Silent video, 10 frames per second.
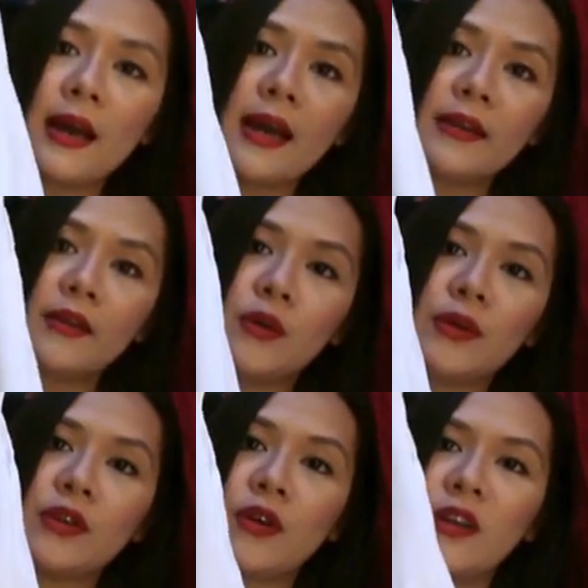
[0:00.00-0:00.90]
I don't know
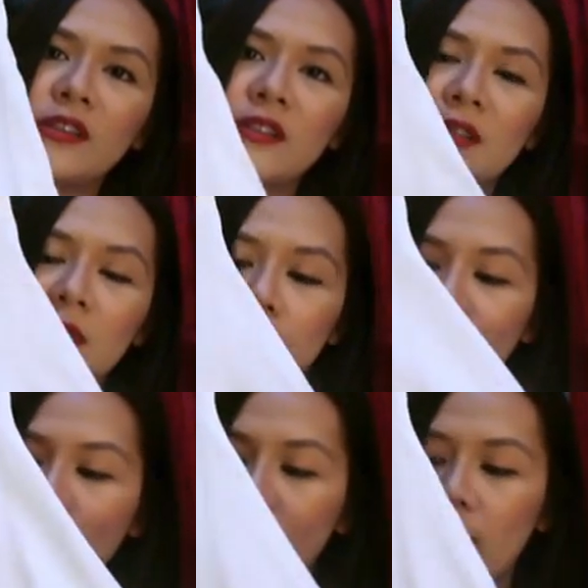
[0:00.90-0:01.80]
what it calls.
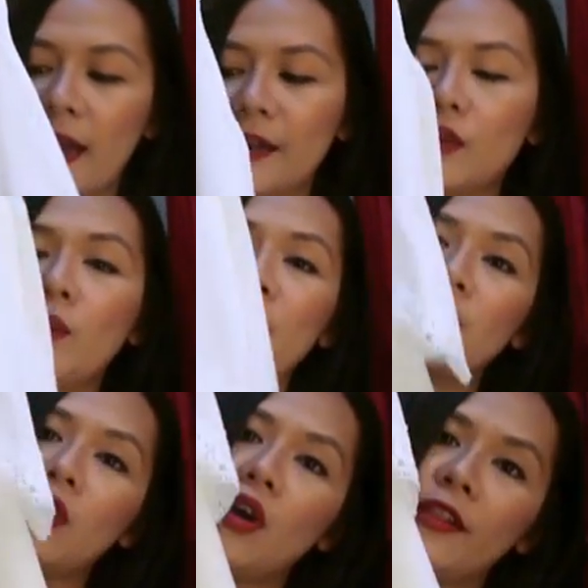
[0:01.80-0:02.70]
I don't know what
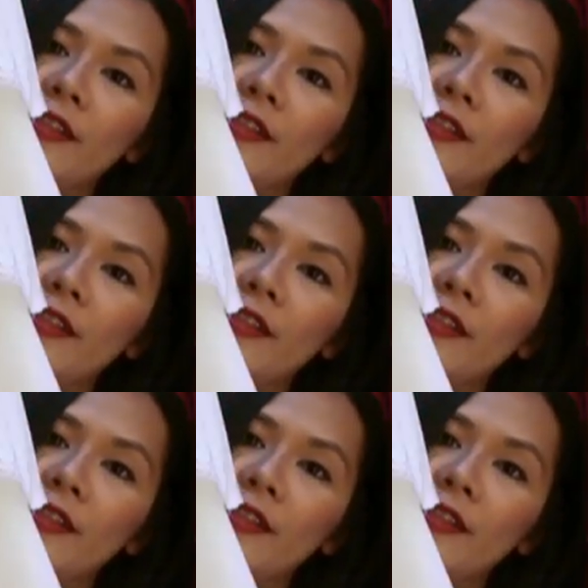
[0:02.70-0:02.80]
you call